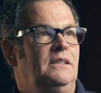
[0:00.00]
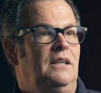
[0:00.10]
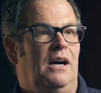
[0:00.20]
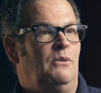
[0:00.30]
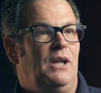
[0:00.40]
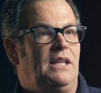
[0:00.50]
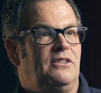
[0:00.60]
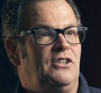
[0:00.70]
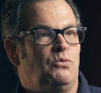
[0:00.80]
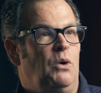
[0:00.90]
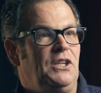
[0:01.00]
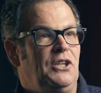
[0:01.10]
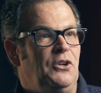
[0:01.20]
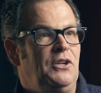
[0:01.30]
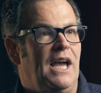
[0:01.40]
oh, well, that's just what you
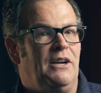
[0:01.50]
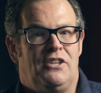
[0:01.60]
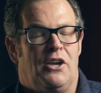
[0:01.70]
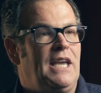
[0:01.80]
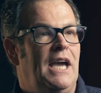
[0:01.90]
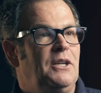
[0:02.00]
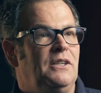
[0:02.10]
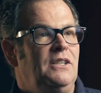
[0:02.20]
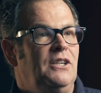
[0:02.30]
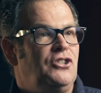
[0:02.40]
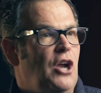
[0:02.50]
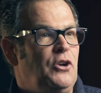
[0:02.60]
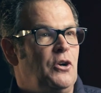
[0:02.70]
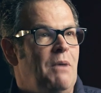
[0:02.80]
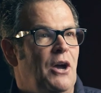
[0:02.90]
do now. It's okay to show
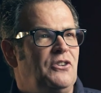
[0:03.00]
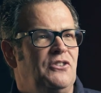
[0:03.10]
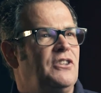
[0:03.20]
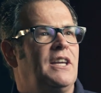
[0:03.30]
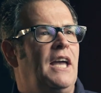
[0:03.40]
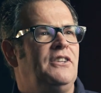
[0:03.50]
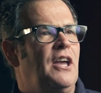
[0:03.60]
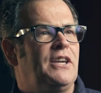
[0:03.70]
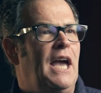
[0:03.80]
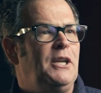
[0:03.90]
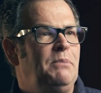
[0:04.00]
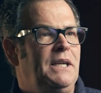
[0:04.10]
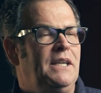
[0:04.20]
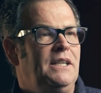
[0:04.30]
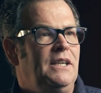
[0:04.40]
your emotions. It's okay to
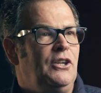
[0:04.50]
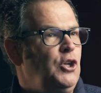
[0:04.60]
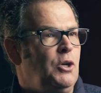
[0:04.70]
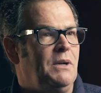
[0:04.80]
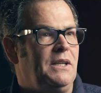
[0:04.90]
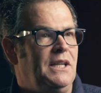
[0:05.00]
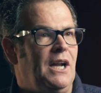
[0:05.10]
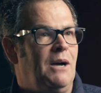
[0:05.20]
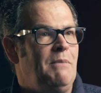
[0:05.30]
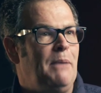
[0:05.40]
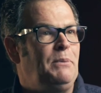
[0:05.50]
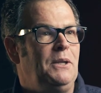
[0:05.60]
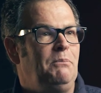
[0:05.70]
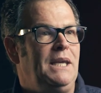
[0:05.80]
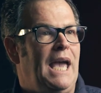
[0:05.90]
be human. You know, I'm happy
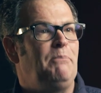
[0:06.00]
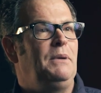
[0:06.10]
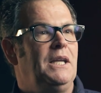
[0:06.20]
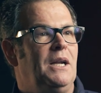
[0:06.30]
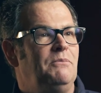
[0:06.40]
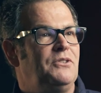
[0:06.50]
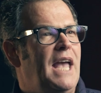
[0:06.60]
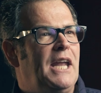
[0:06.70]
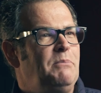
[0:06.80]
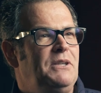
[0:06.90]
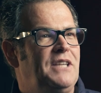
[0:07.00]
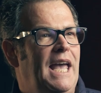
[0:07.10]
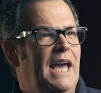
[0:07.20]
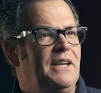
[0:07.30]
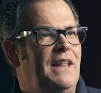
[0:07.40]
to be happy and I'm sad to be
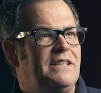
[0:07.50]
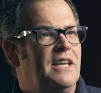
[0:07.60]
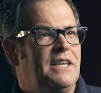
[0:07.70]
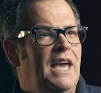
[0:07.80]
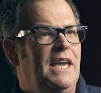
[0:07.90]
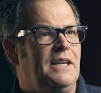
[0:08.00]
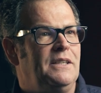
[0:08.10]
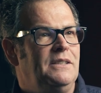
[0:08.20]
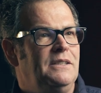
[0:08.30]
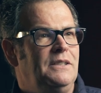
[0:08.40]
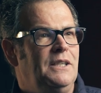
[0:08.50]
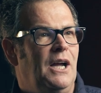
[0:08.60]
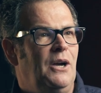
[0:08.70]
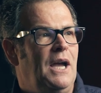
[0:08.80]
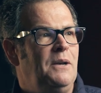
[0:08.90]
sad, and that's okay. You
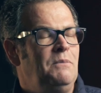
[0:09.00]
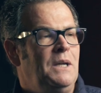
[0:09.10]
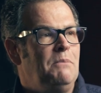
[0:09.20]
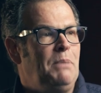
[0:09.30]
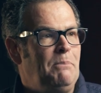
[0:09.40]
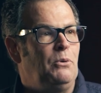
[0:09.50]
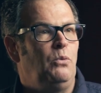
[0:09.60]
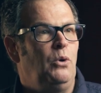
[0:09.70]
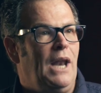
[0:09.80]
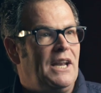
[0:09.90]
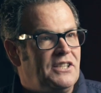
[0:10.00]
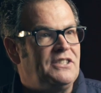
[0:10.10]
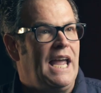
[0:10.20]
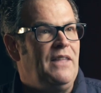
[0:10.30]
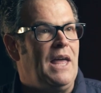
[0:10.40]
know, and people will
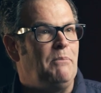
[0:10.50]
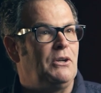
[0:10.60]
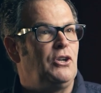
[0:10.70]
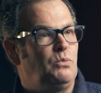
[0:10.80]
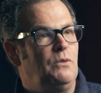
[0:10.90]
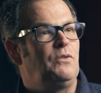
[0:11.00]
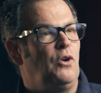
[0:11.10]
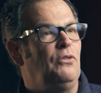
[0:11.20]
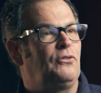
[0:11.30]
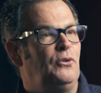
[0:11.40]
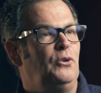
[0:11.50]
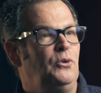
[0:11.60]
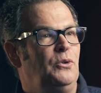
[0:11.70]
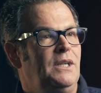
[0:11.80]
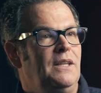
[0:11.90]
understand that because we've gone
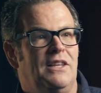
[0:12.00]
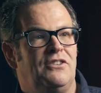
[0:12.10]
through the